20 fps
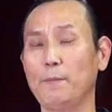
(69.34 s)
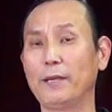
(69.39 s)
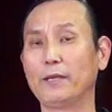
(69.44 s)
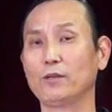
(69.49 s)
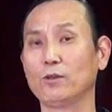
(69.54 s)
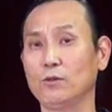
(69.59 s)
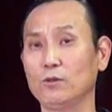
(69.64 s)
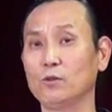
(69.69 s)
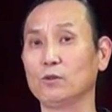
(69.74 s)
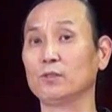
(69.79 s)
It will
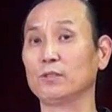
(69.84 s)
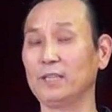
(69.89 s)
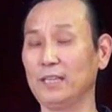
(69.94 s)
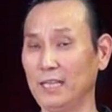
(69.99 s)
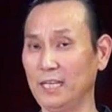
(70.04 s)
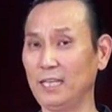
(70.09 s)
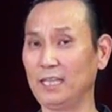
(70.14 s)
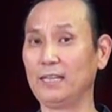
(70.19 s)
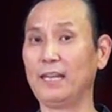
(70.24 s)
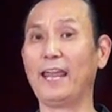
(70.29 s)
make you
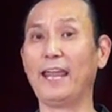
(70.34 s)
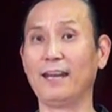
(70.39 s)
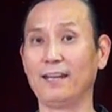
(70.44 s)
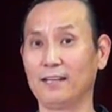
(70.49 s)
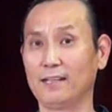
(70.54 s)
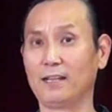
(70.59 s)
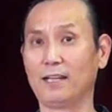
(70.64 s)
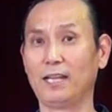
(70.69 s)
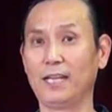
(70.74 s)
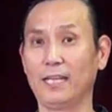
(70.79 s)
look neat
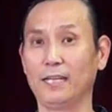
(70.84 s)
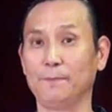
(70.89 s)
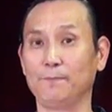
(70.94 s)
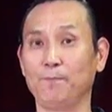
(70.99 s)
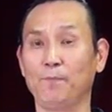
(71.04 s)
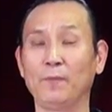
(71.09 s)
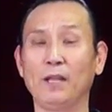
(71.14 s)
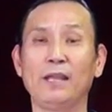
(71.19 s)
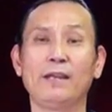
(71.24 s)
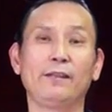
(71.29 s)
and
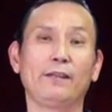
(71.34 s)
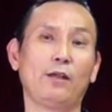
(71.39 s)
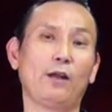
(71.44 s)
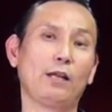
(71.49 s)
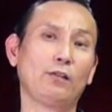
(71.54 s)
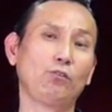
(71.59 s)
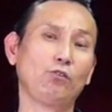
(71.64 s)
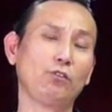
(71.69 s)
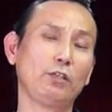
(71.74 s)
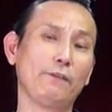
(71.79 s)
clean.
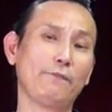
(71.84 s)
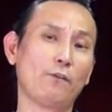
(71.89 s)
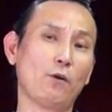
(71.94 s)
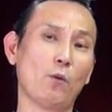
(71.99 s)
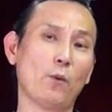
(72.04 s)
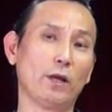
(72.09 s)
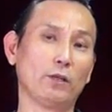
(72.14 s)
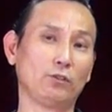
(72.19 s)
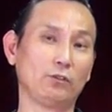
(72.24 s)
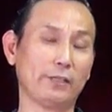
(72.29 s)
There are 2
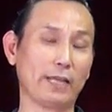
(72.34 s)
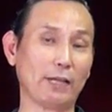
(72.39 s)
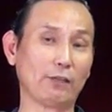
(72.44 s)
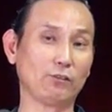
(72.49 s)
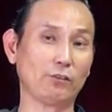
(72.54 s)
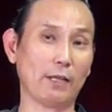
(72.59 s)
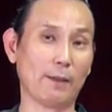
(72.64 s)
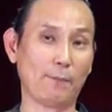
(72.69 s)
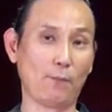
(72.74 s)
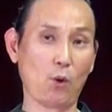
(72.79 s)
different ways to
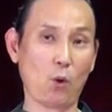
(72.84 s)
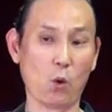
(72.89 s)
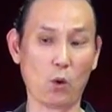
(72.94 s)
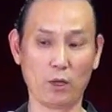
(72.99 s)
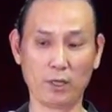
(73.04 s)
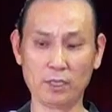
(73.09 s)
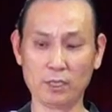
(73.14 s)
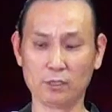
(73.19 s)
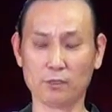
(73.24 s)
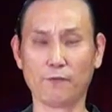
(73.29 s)
get to that
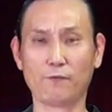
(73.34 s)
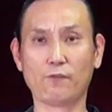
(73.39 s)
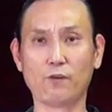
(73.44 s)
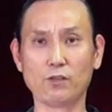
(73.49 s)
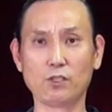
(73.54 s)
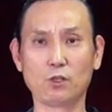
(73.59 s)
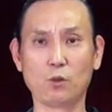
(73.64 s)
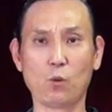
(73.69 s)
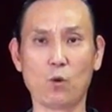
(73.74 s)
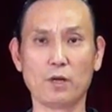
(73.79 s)
point. The
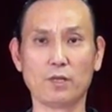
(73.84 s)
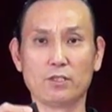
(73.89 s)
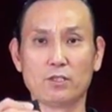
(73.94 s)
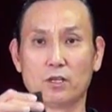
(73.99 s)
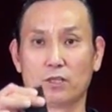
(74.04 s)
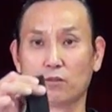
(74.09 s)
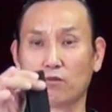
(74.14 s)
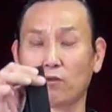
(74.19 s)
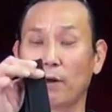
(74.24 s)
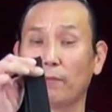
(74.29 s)
first one
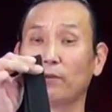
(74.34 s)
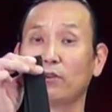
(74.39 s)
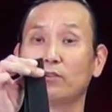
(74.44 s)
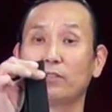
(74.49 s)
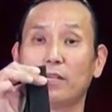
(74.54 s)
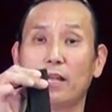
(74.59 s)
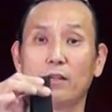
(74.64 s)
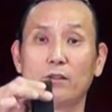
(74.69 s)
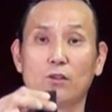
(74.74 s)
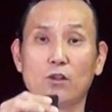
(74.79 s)
is just grab
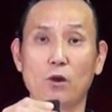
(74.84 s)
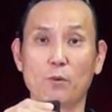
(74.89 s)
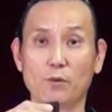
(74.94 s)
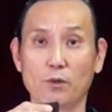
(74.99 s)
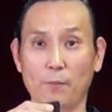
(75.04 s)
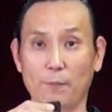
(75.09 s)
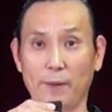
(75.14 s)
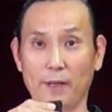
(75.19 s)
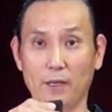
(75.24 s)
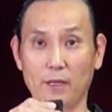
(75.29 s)
the center
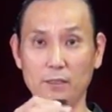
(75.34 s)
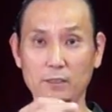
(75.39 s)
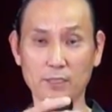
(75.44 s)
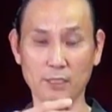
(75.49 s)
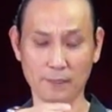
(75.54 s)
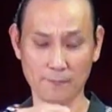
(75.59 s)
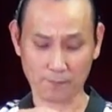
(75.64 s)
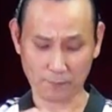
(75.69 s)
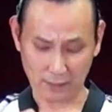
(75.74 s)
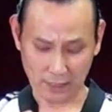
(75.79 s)
of your
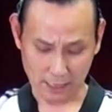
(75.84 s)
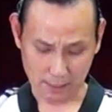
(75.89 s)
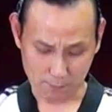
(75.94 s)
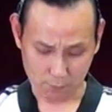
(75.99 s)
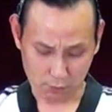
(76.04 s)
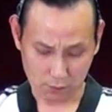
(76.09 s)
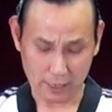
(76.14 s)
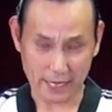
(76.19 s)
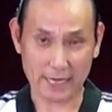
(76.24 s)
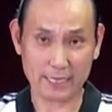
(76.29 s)
belt
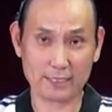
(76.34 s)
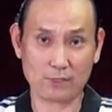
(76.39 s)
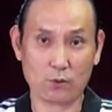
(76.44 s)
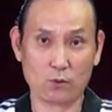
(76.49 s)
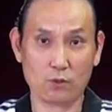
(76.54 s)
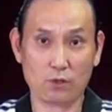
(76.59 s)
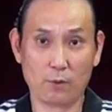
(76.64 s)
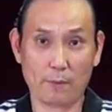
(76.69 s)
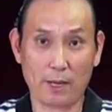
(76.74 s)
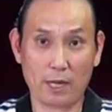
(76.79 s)
and
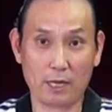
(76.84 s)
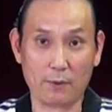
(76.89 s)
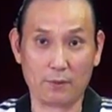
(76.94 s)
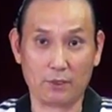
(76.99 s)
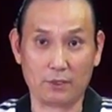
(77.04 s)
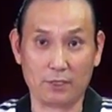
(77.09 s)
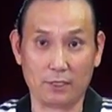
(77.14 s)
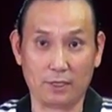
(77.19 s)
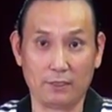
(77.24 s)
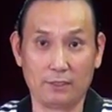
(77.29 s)
place on your
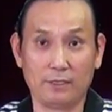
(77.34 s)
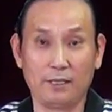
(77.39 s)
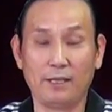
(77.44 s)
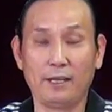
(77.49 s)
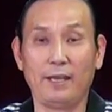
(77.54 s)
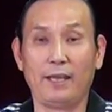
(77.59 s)
belly button.